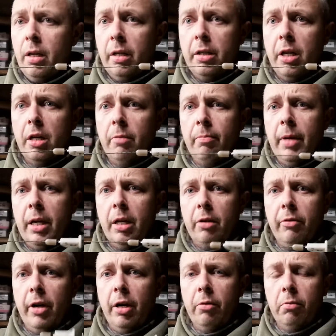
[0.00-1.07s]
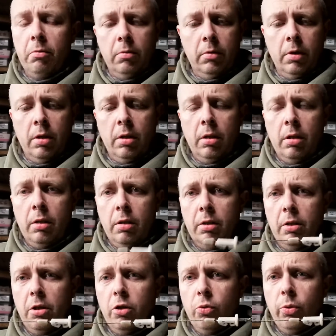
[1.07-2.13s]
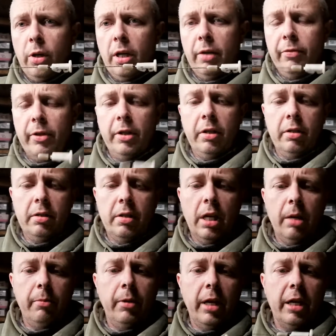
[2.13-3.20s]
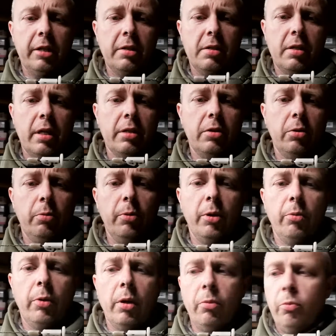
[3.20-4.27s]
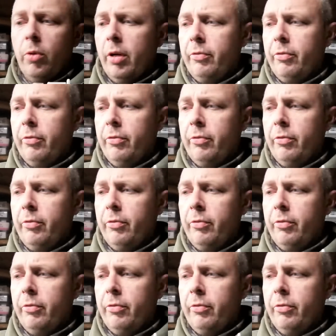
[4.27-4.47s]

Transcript: And you can make your own. Use whatever type LED setup you want,